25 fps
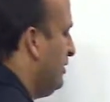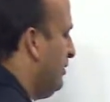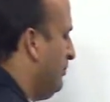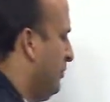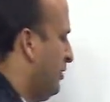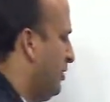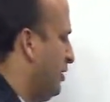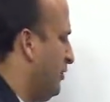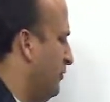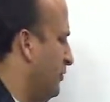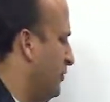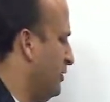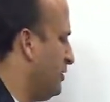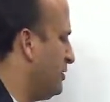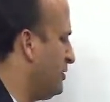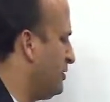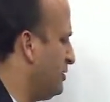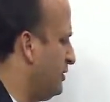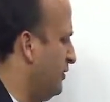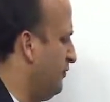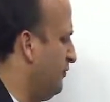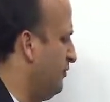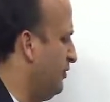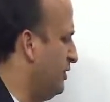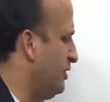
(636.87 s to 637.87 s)
See, but
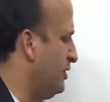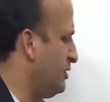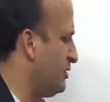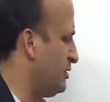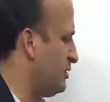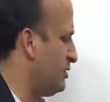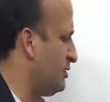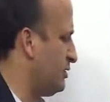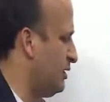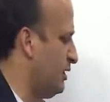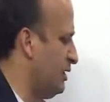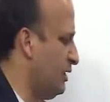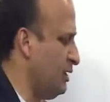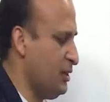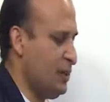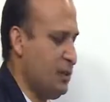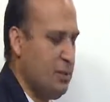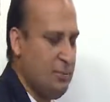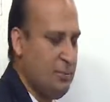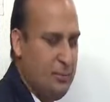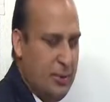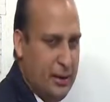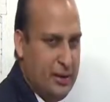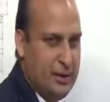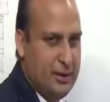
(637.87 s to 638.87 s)
if it is
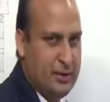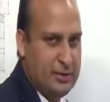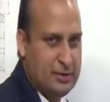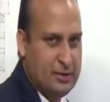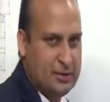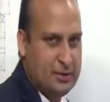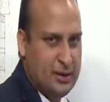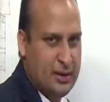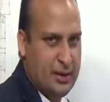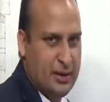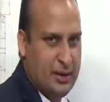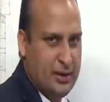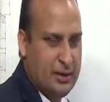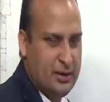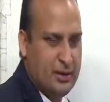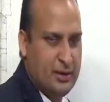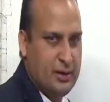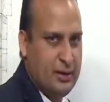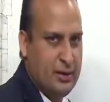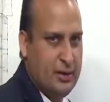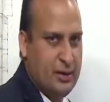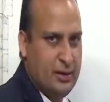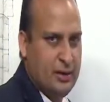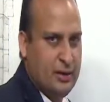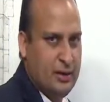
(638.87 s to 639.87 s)
another minus sign,
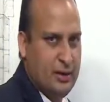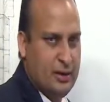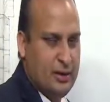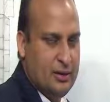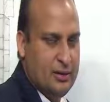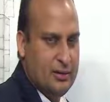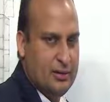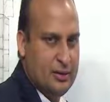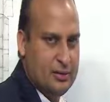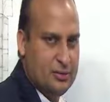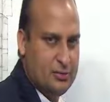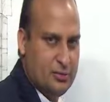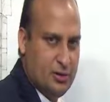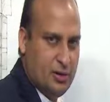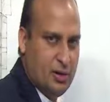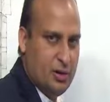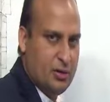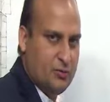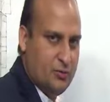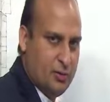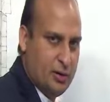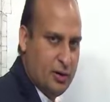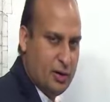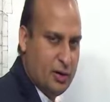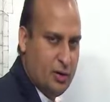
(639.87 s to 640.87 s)
this will
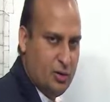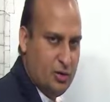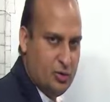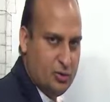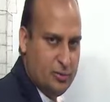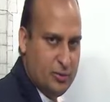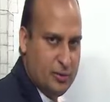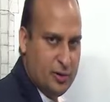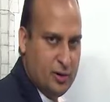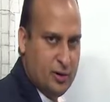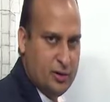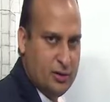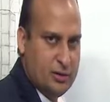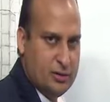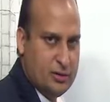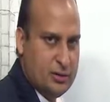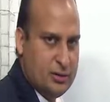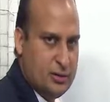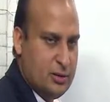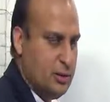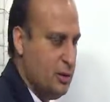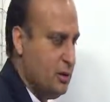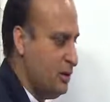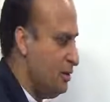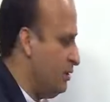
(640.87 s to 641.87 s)
not work out
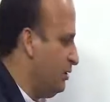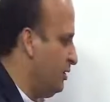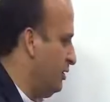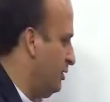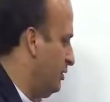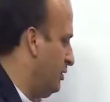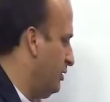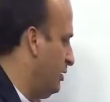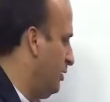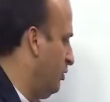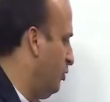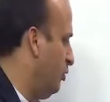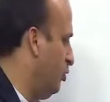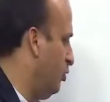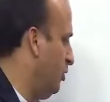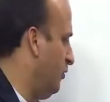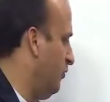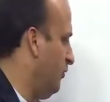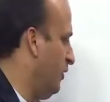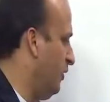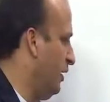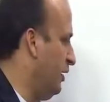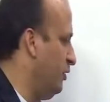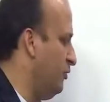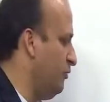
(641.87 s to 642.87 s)
because the
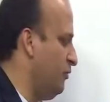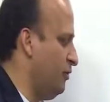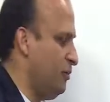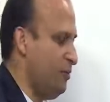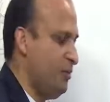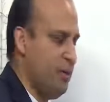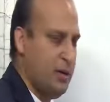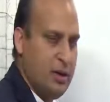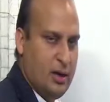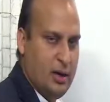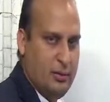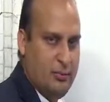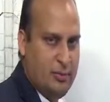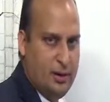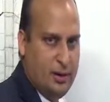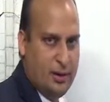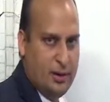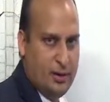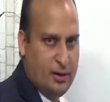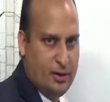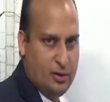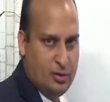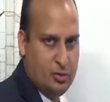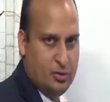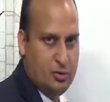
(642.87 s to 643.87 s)
whole value will be
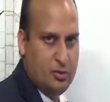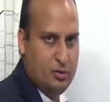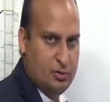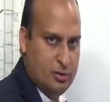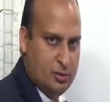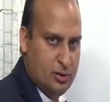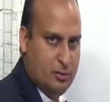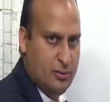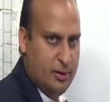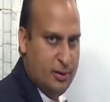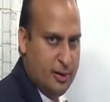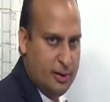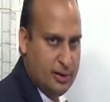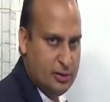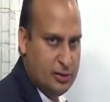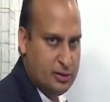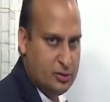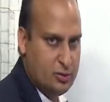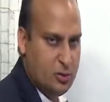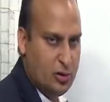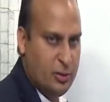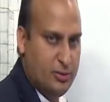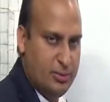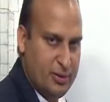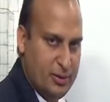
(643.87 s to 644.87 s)
coming into the
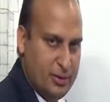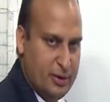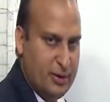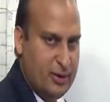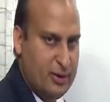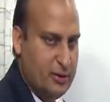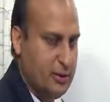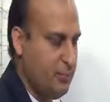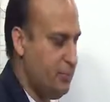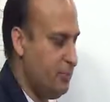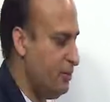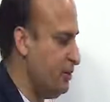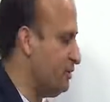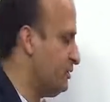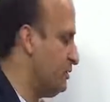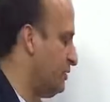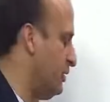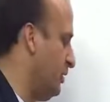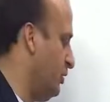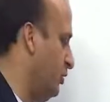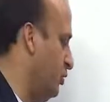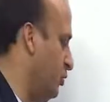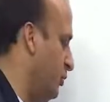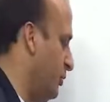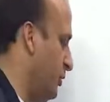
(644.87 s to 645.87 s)
minus. So I am taking the plus
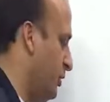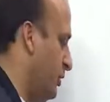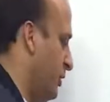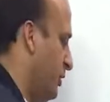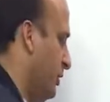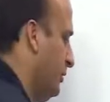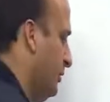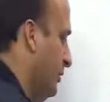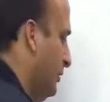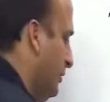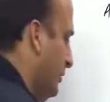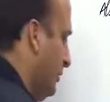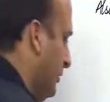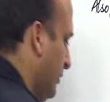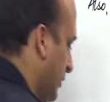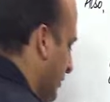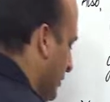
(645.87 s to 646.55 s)
sign over here.